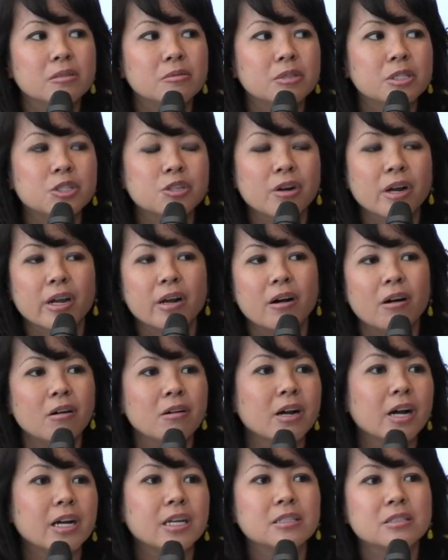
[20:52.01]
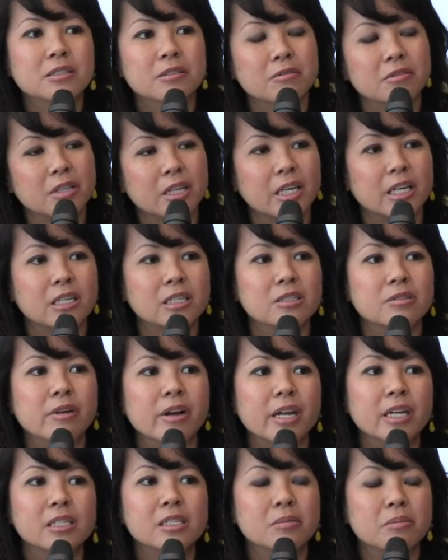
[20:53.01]
We try all kinds of things,
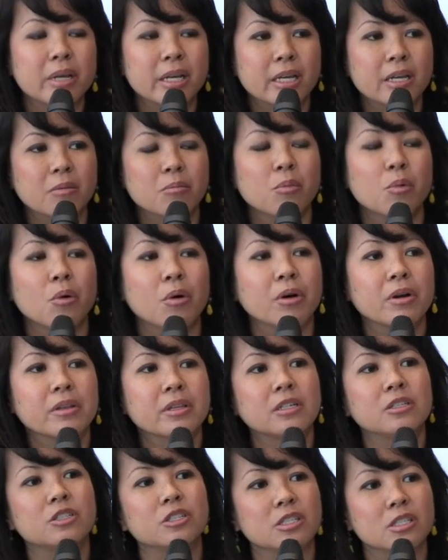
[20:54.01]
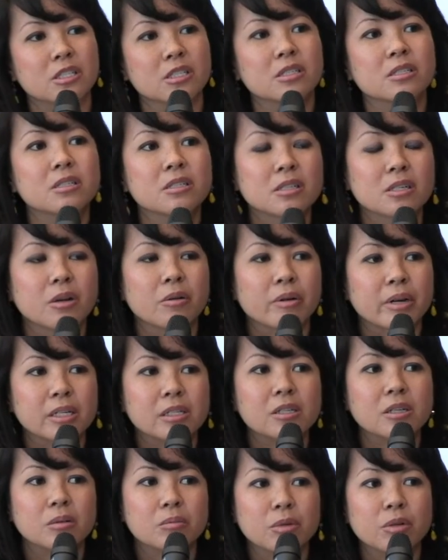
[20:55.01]
right, to make it more than just
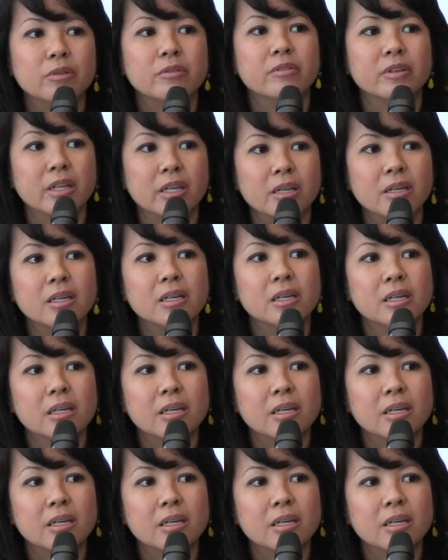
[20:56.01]
going to a movie.